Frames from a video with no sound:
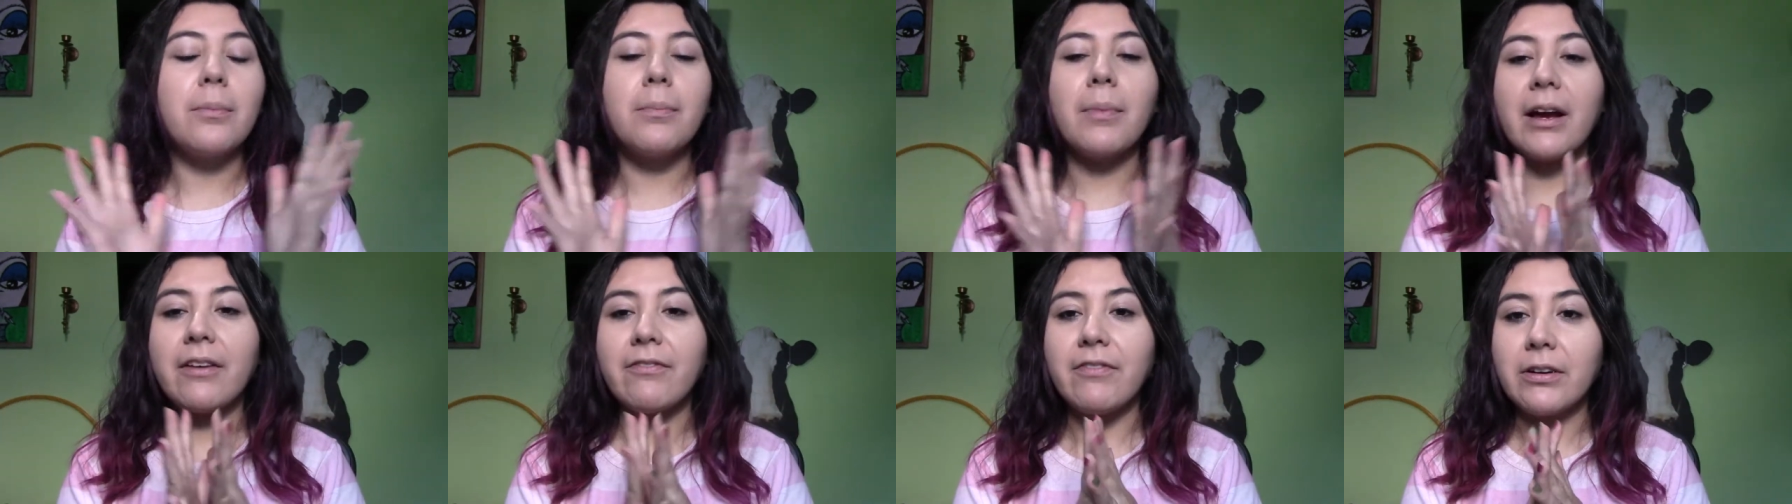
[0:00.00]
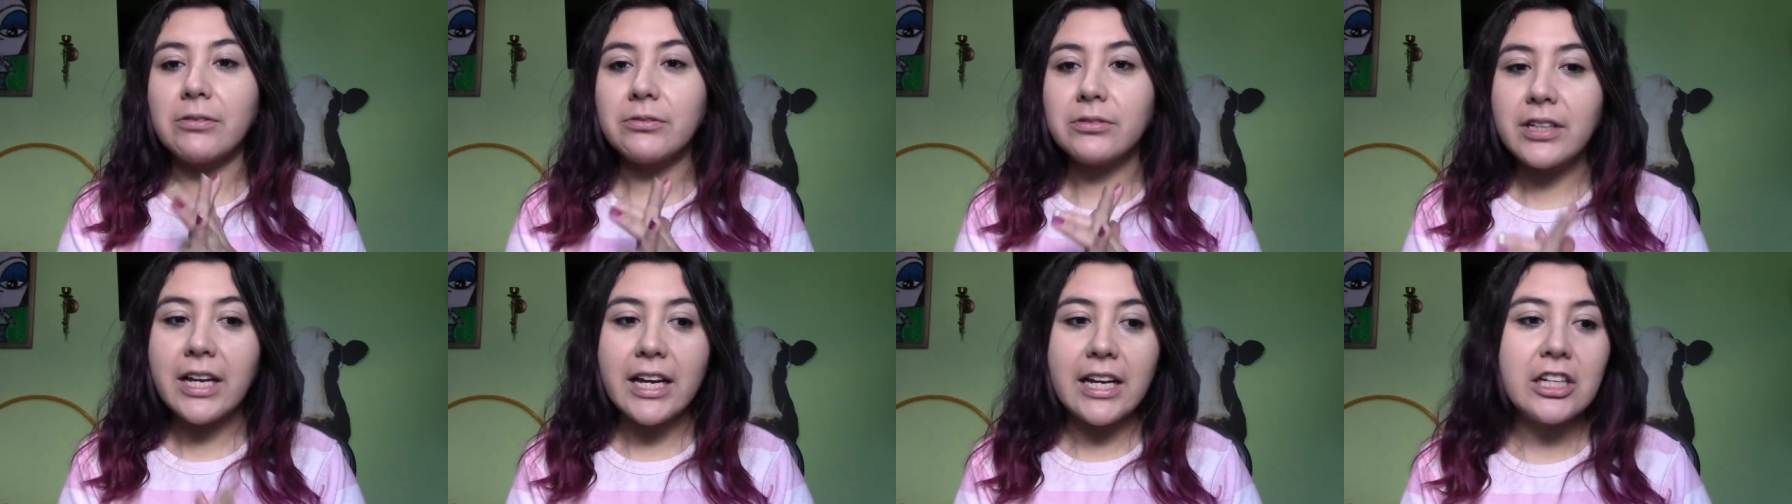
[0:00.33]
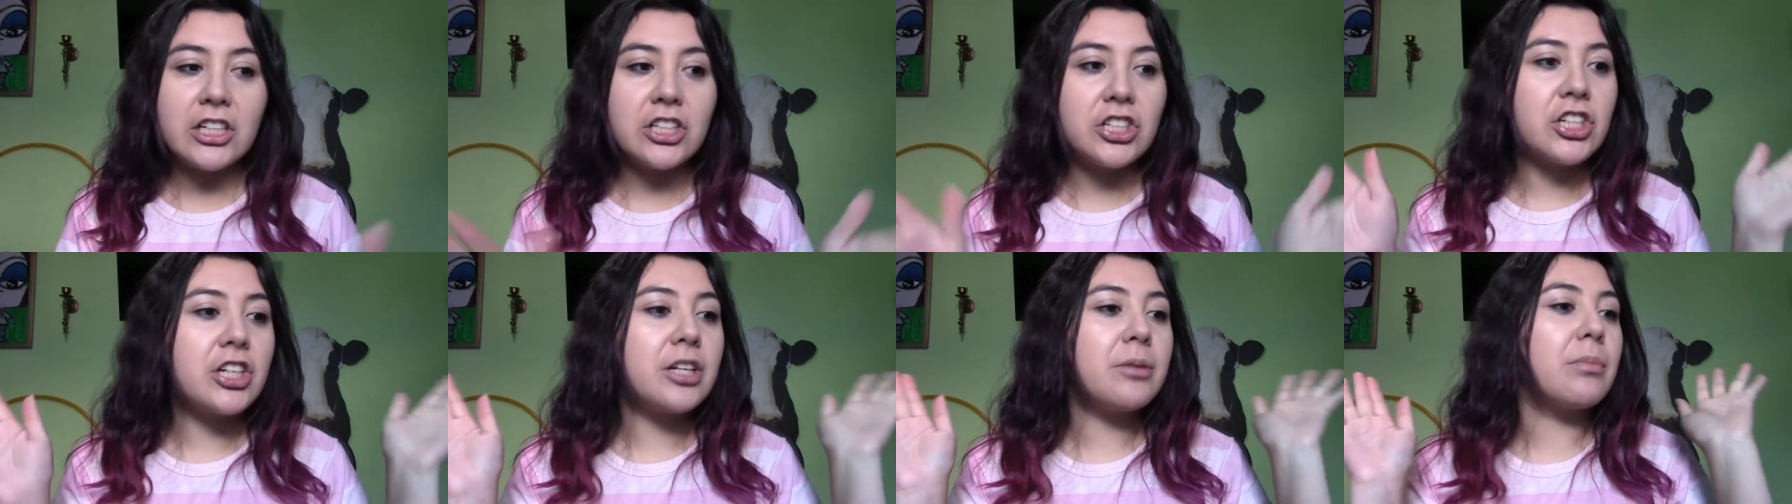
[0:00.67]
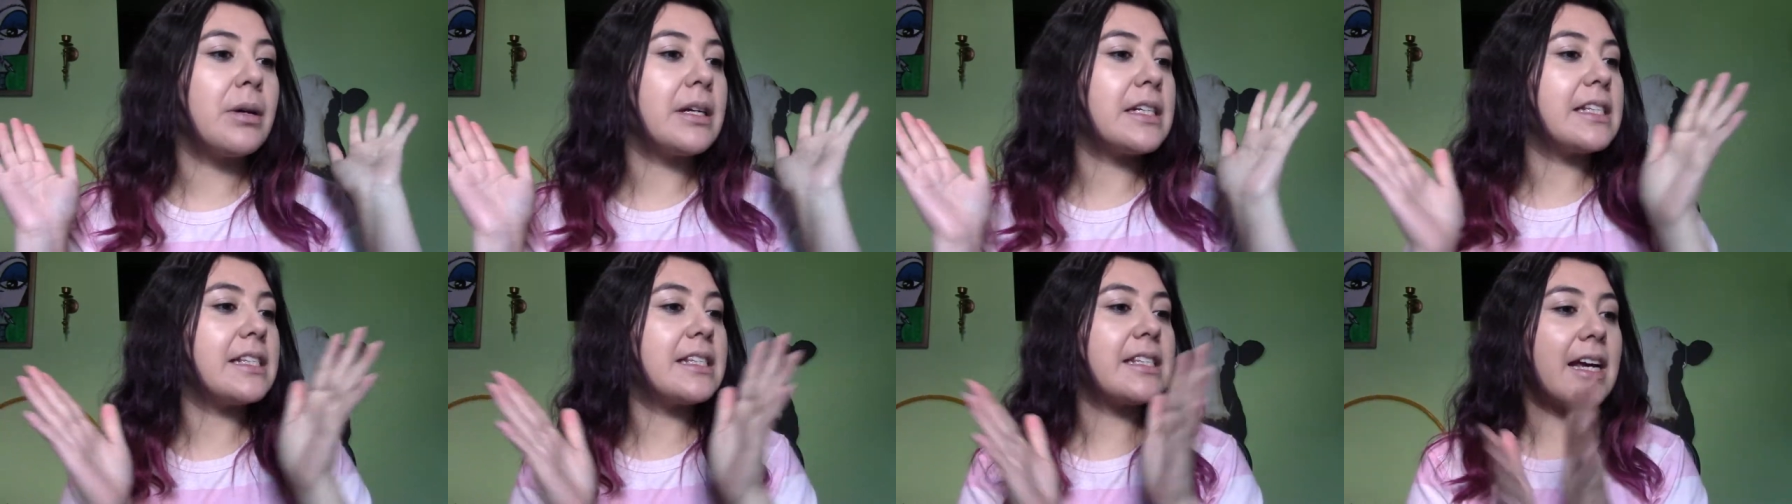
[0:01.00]
my foundation,
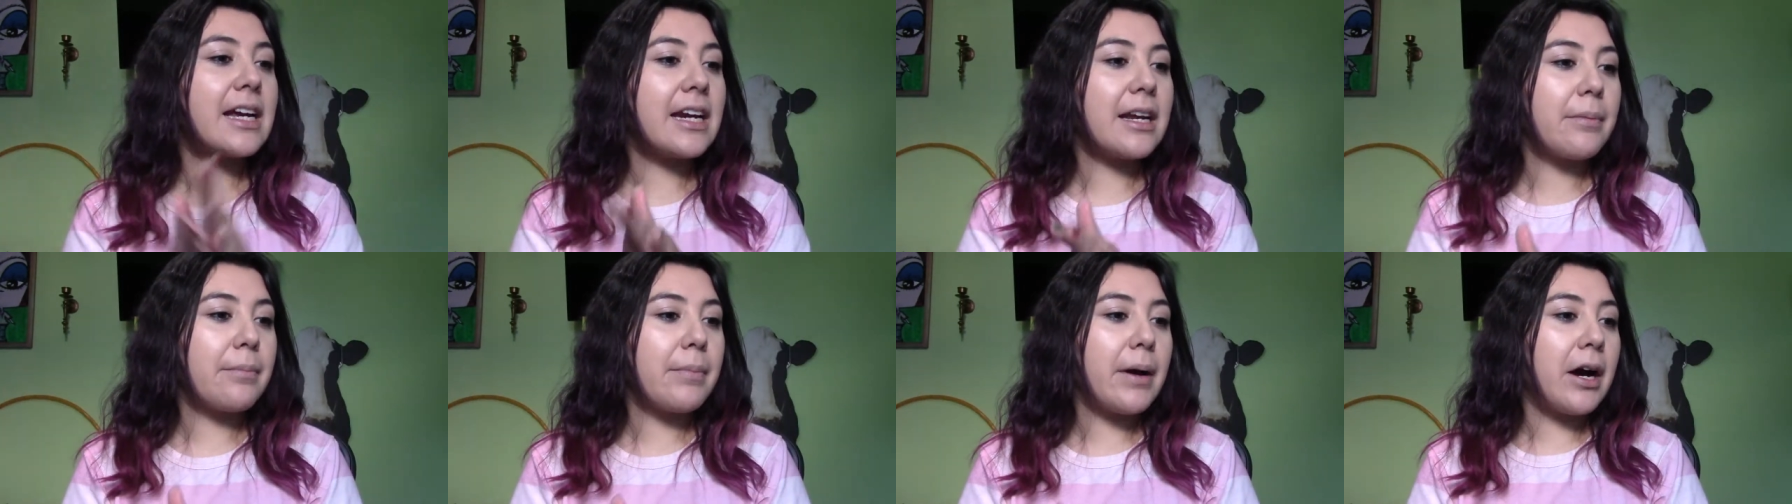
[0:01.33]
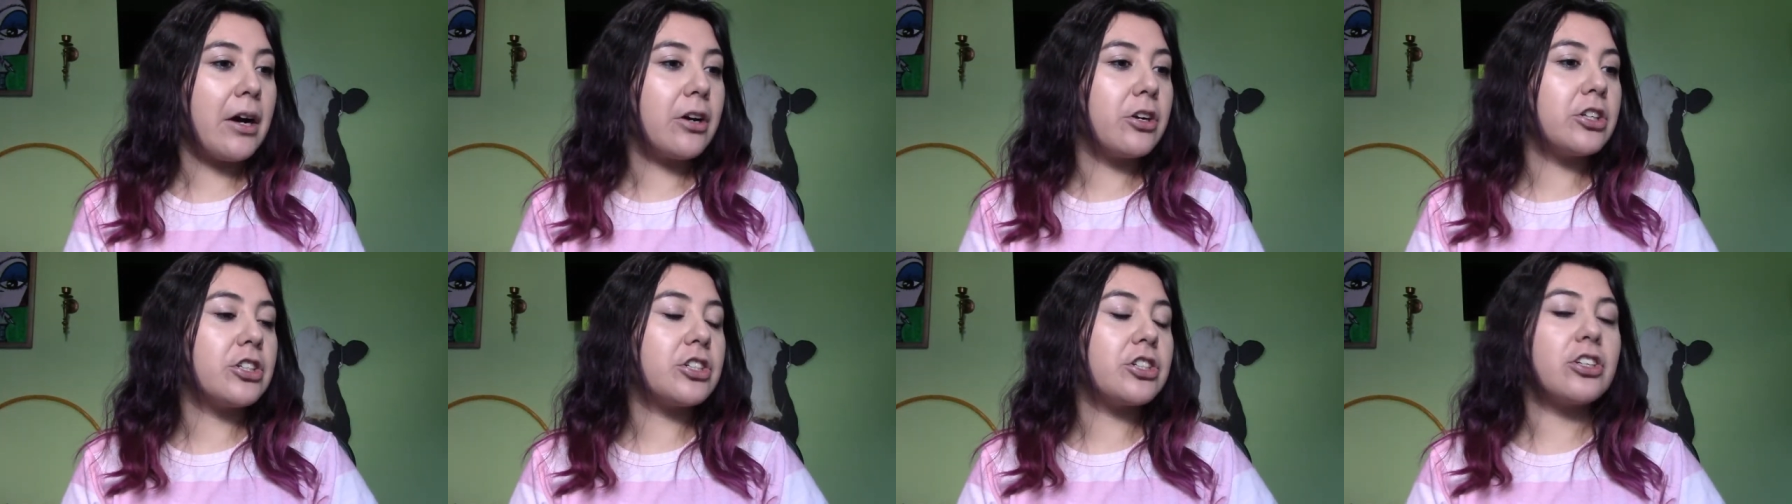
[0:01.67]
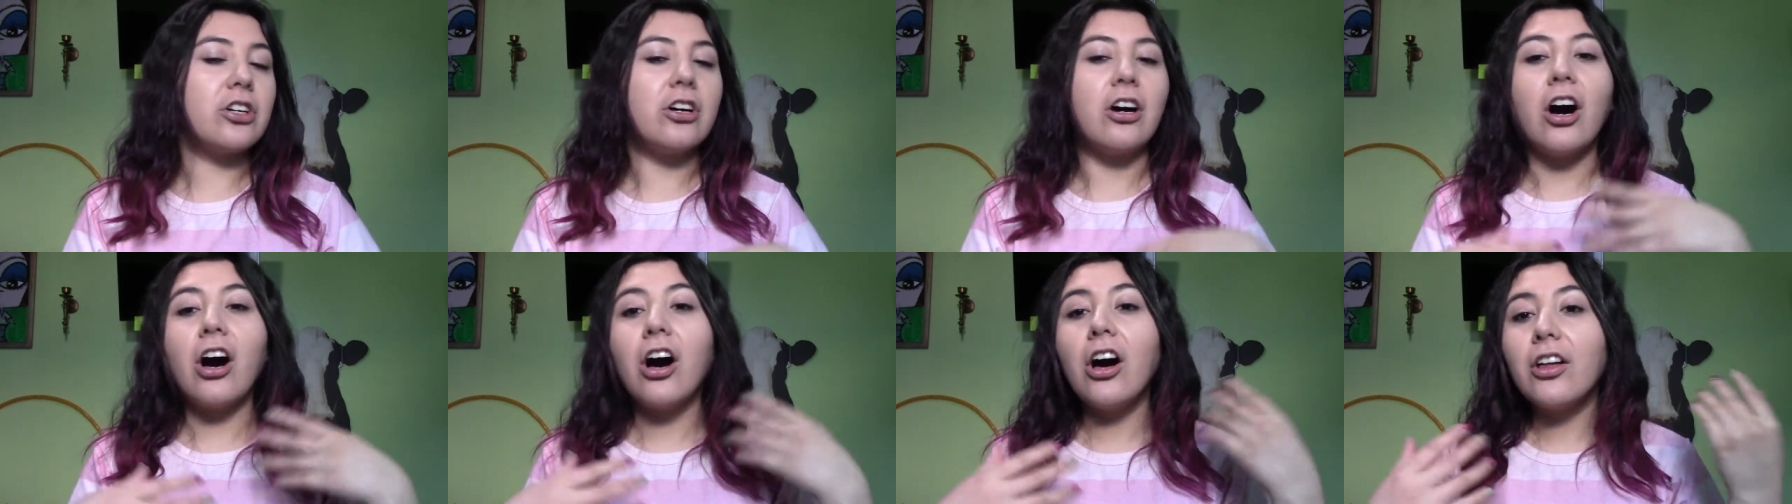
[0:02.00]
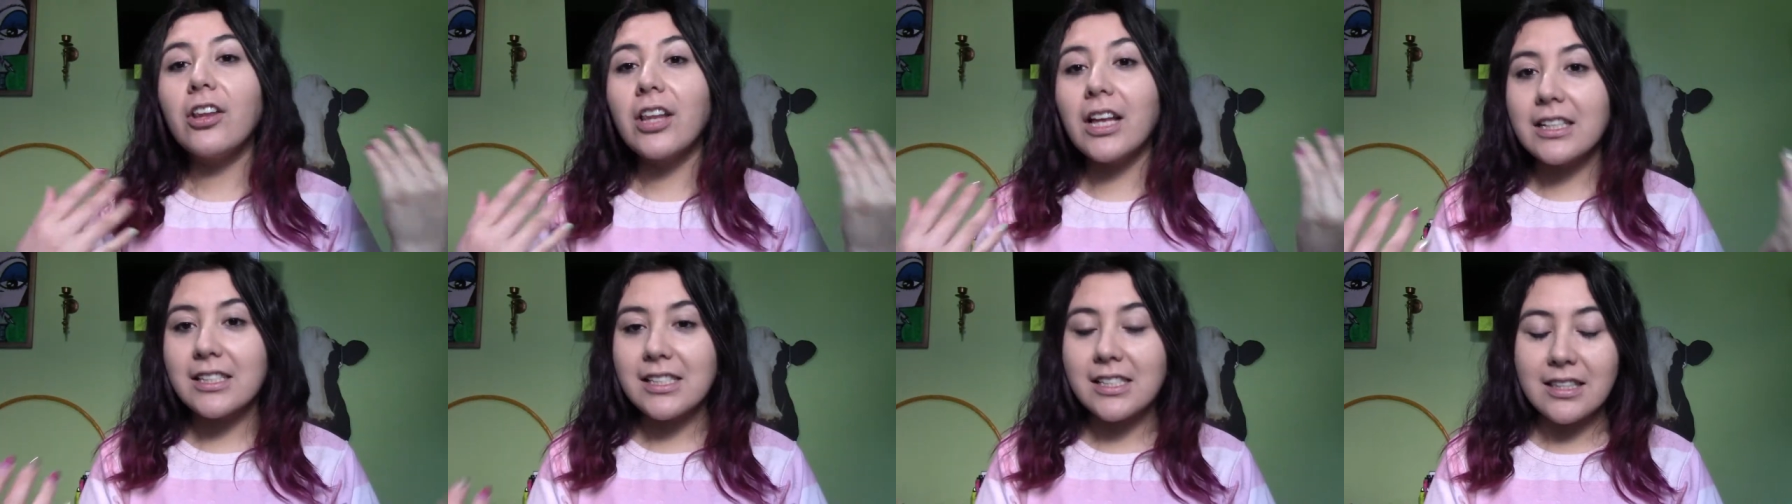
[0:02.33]
my setting powder, so
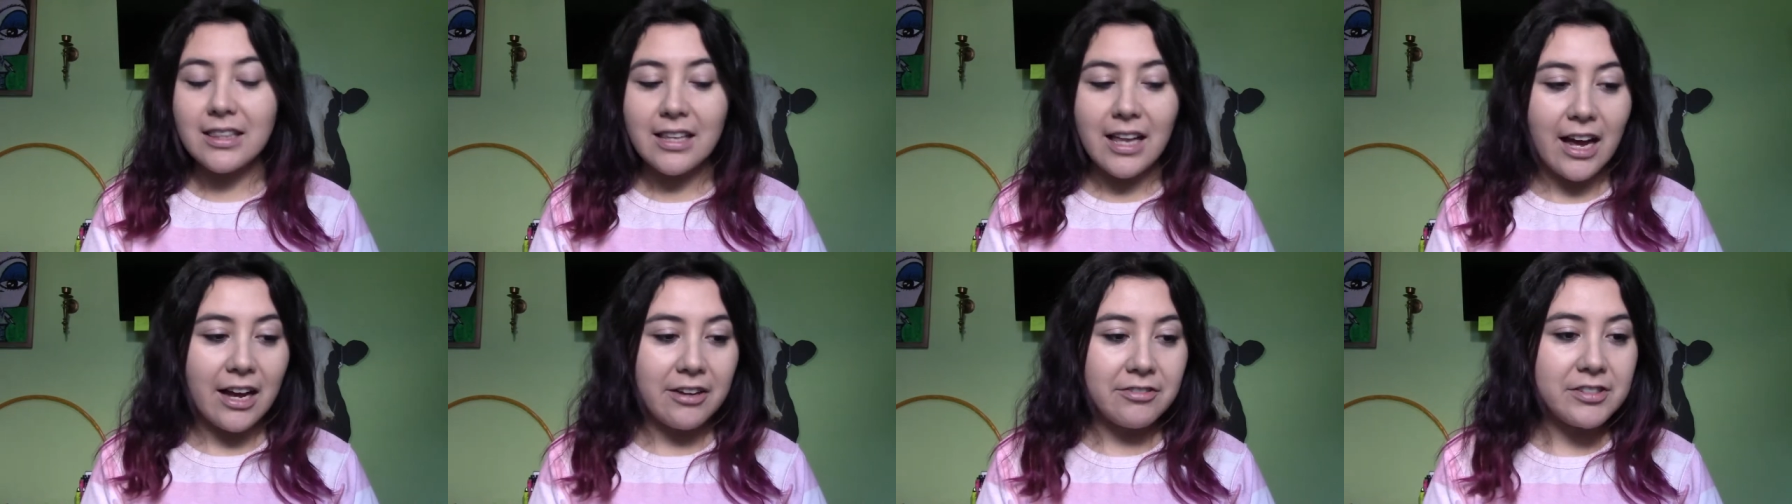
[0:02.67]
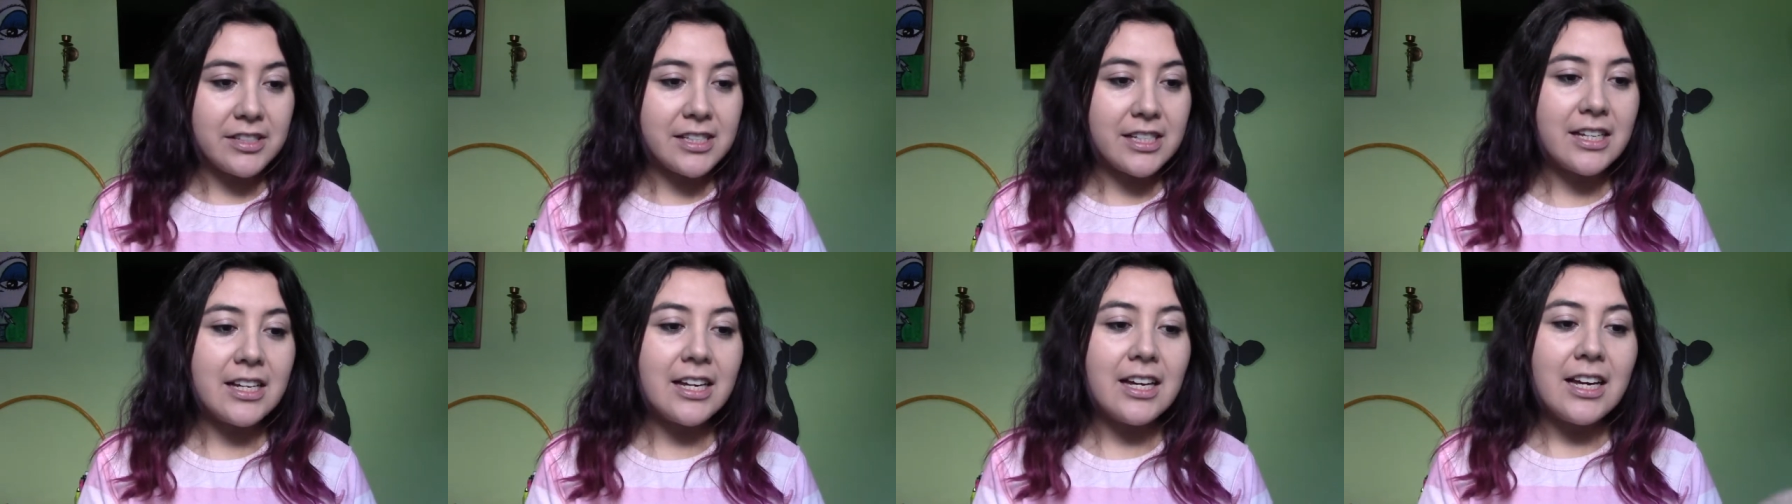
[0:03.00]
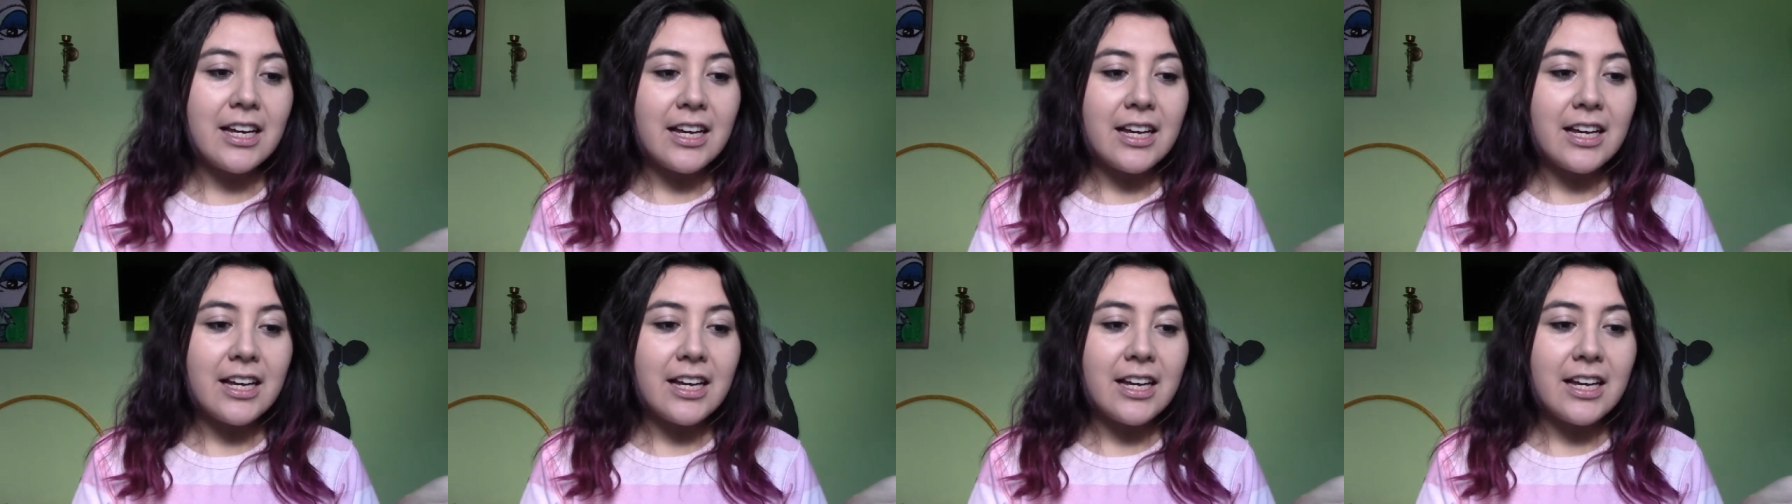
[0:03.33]
all that's left